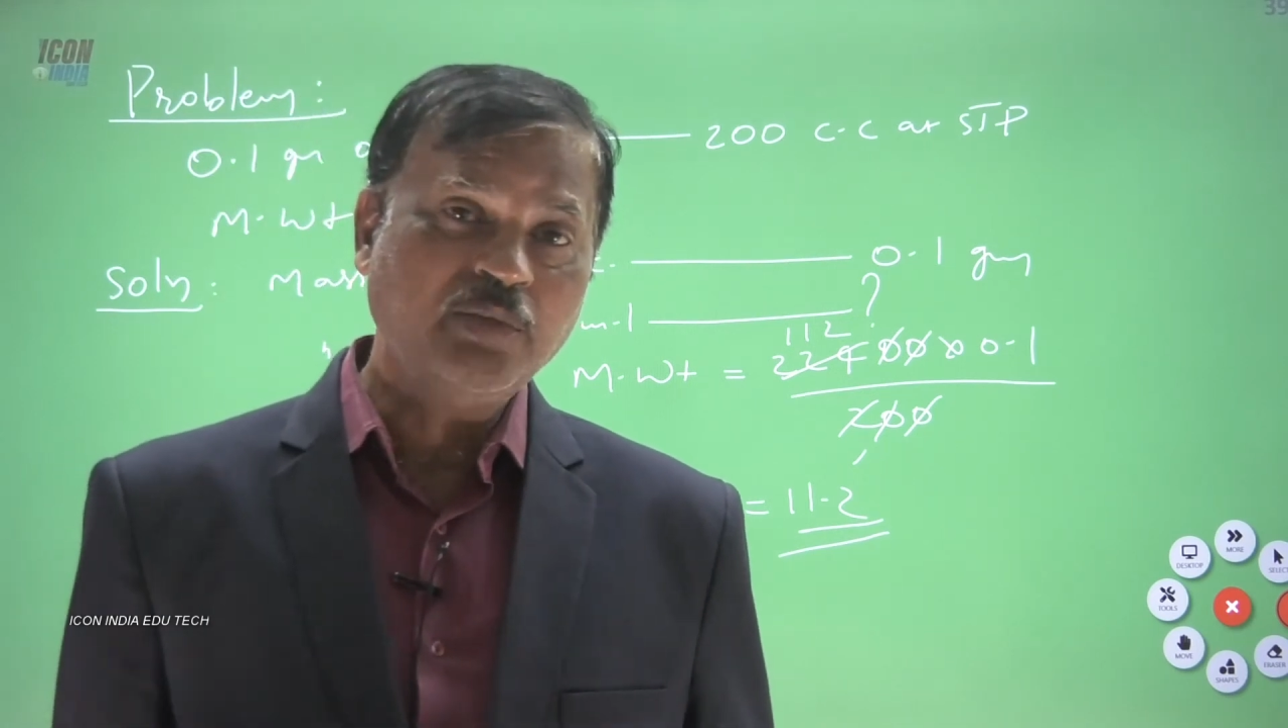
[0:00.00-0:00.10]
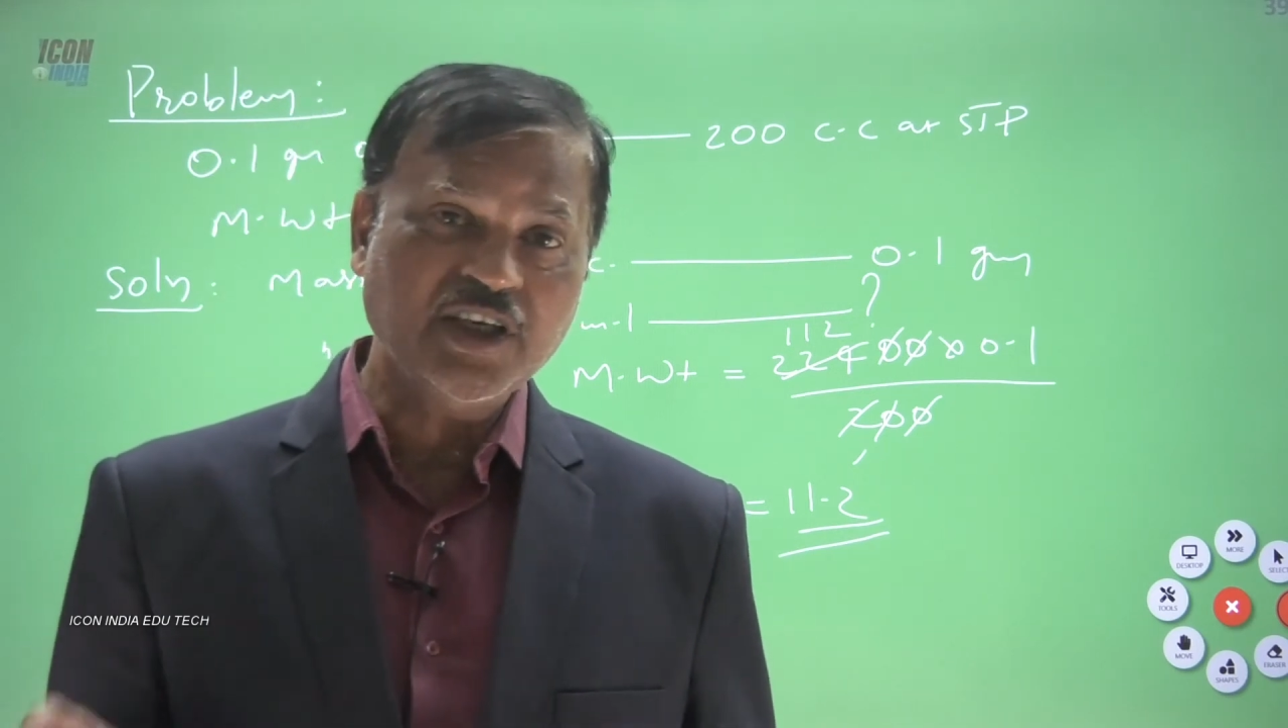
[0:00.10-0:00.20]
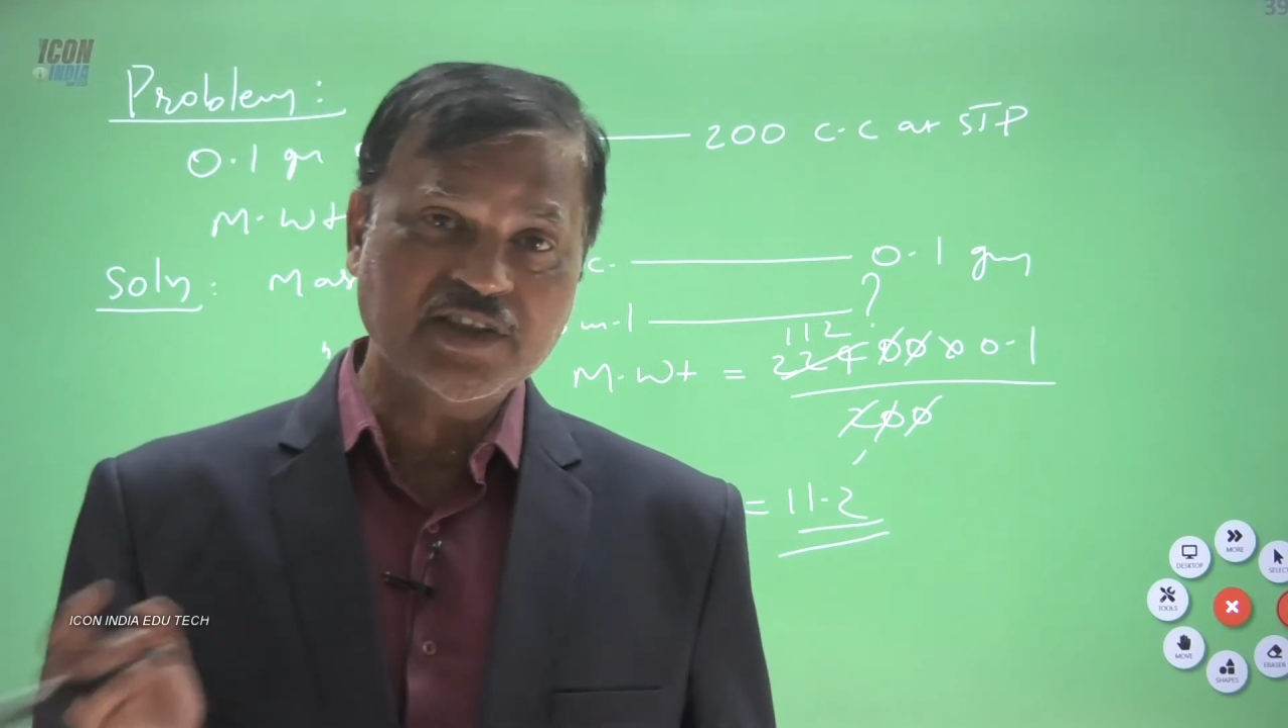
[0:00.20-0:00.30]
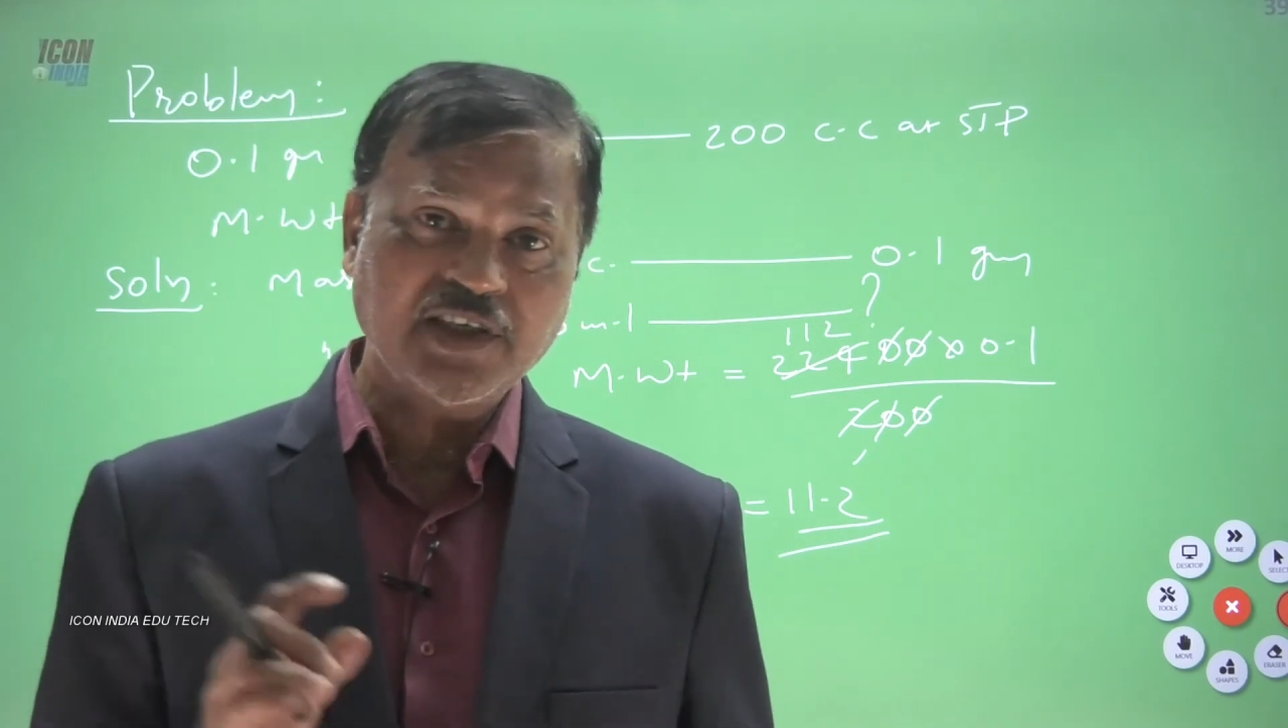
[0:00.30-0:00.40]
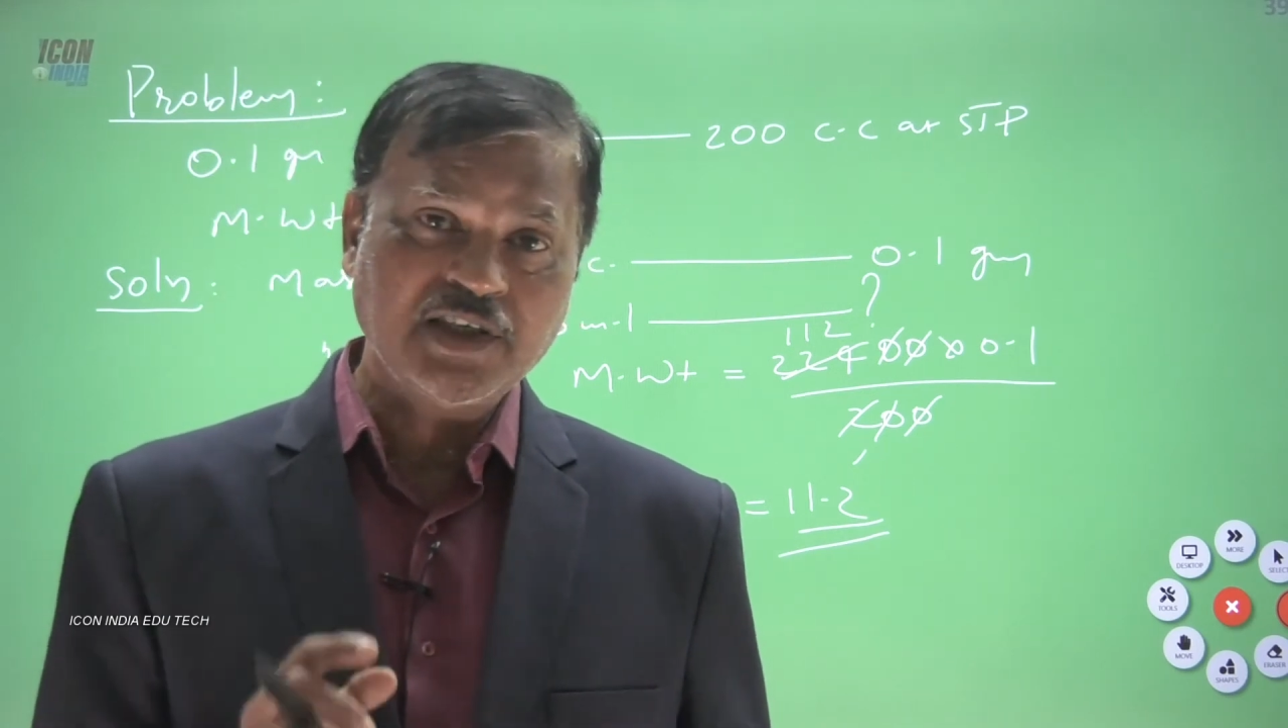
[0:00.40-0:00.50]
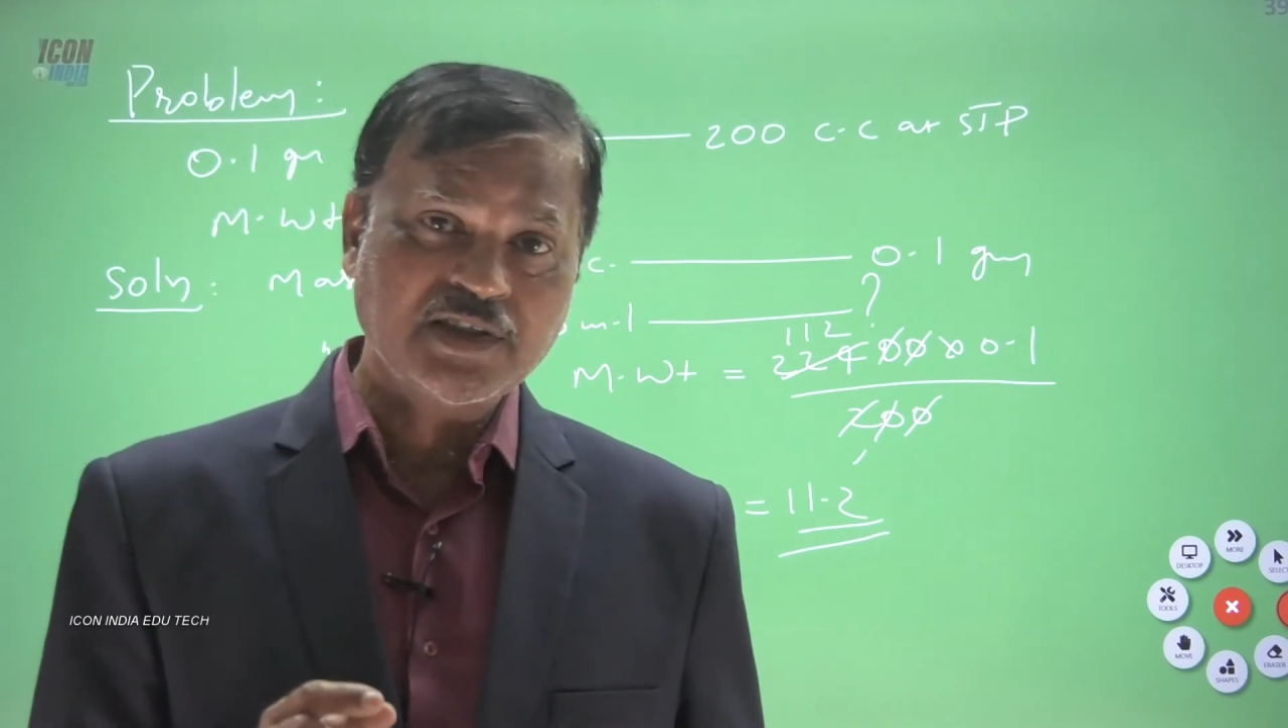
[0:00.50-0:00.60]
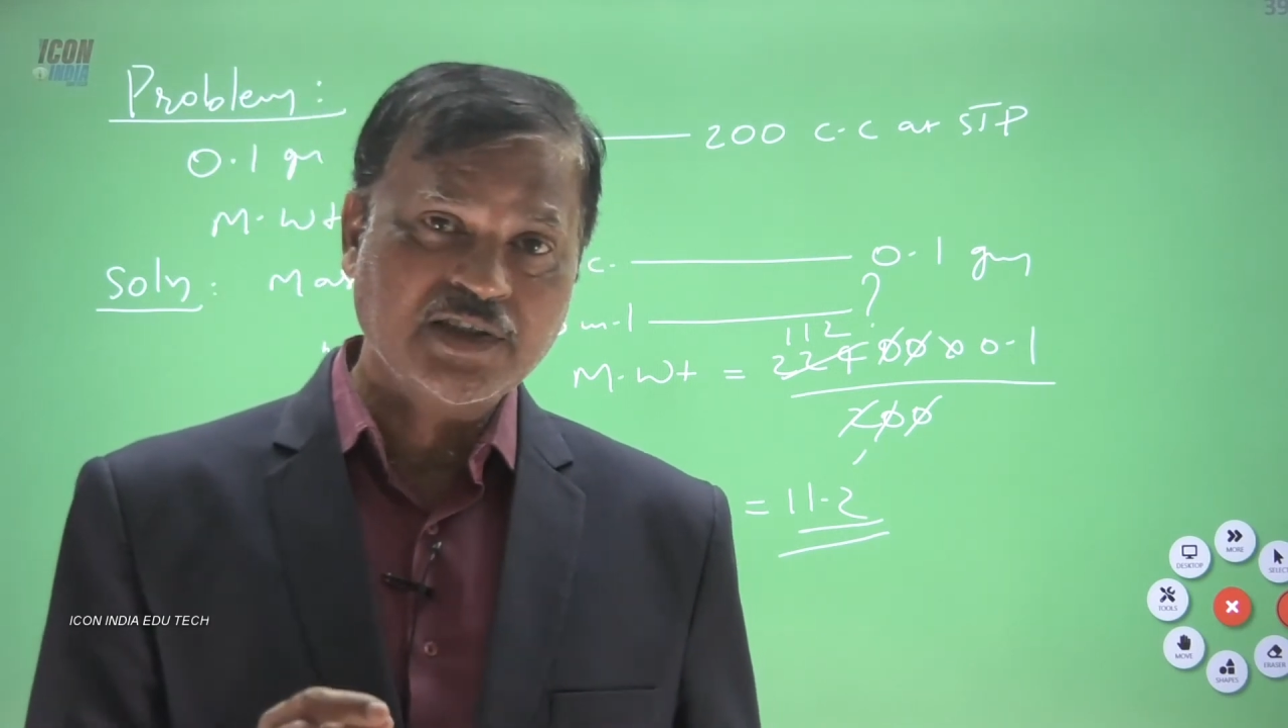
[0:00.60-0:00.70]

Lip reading: organic